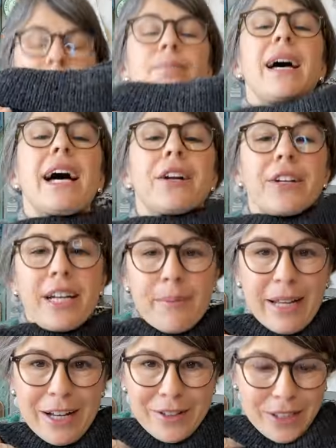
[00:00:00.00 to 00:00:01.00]
pattern
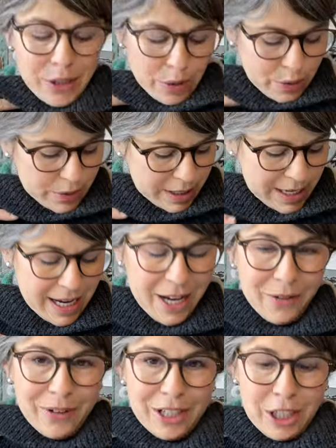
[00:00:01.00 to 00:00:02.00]
coming out soon,
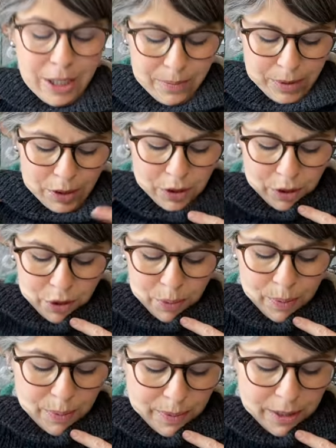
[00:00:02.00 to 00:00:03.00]
which I'm
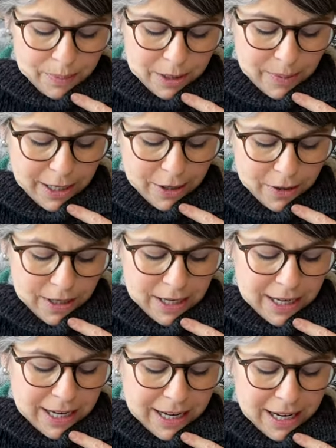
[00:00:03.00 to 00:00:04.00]
super pumped about.
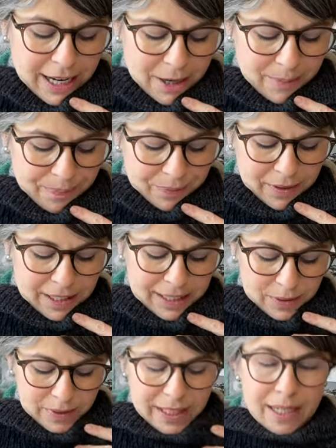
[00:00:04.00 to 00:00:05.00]
Um,
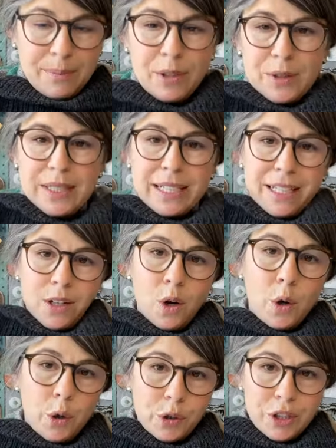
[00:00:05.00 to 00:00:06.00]
this one I'm using
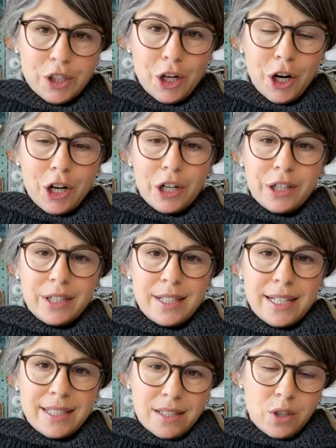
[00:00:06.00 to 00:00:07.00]
Holst Garn
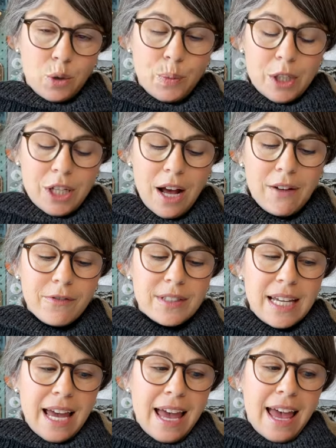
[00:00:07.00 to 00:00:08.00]
and super soft.
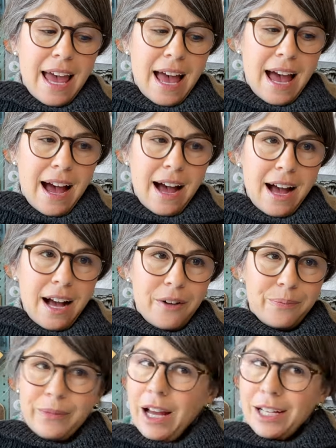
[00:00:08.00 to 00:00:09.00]

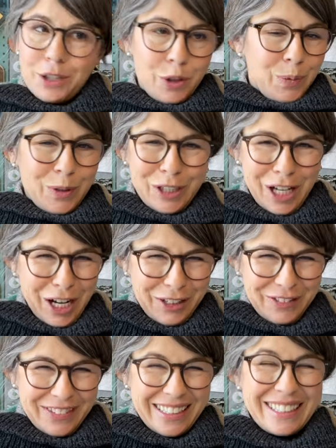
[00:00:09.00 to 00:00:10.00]
Um, not super
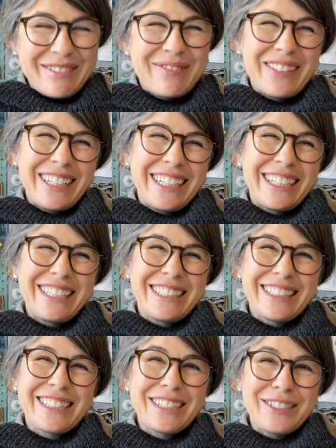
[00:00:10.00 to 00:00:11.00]
soft, but it
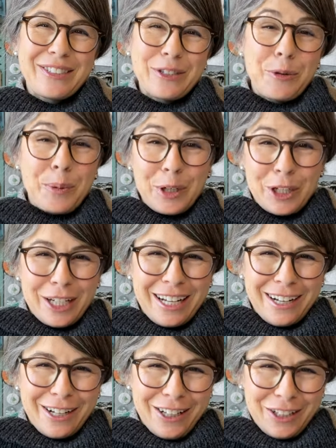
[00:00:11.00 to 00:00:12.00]
is super good
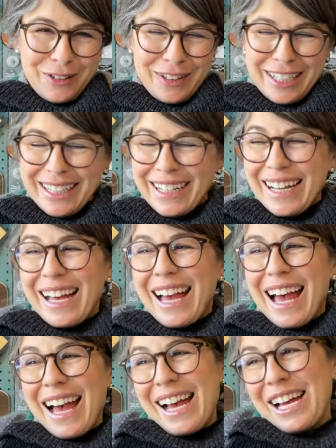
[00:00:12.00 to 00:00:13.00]
at color work.
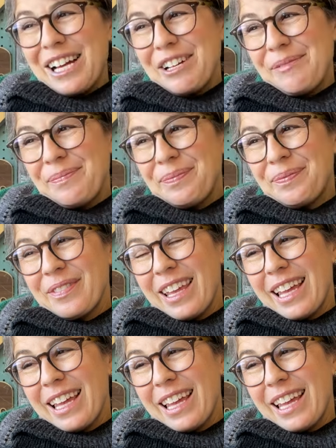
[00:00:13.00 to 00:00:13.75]
Um,